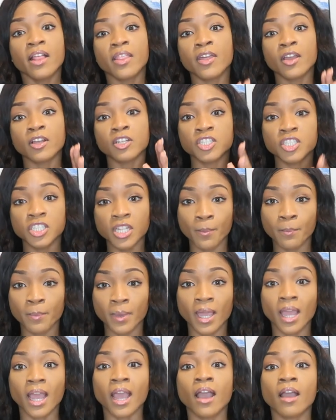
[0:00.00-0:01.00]
their
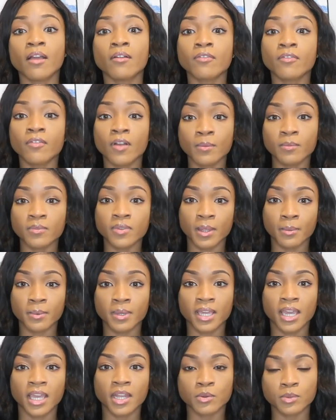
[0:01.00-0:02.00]
shipping from
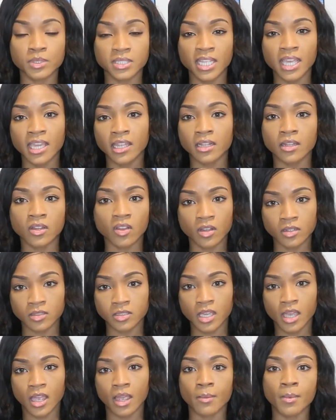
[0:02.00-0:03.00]
Flaming Candle was taking a long
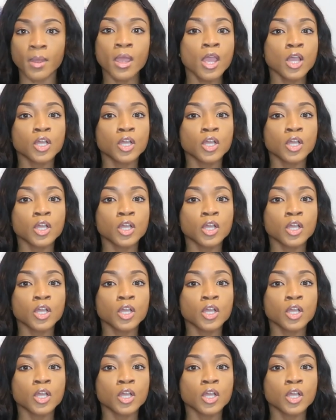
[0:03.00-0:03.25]
time.